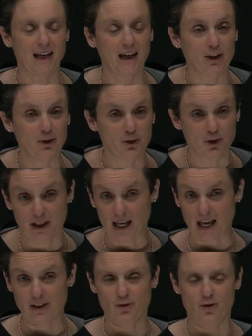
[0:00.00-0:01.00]
in your
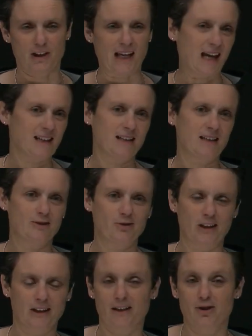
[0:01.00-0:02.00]
gastrointestinal
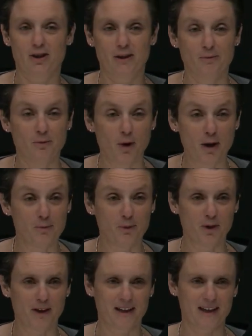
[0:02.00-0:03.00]
tract, actually way
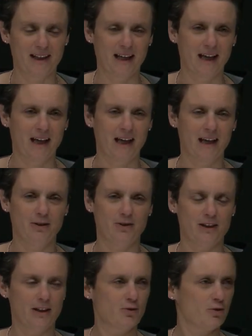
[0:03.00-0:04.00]
more than in
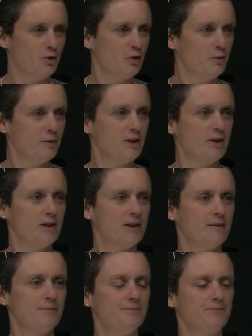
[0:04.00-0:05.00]
your central nervous
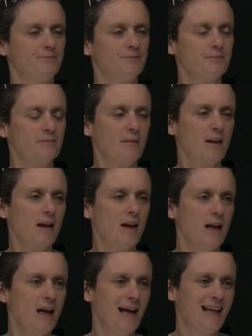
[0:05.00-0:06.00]
system.
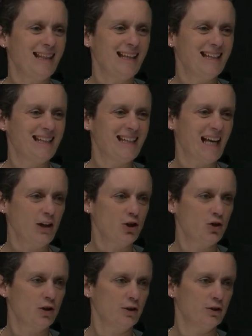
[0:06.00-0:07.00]
Then
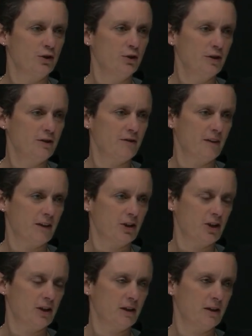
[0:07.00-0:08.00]
sexual
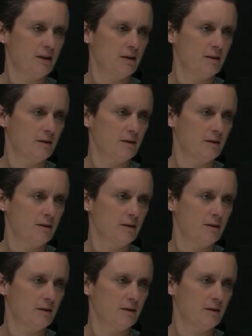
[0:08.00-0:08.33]
dysfunction.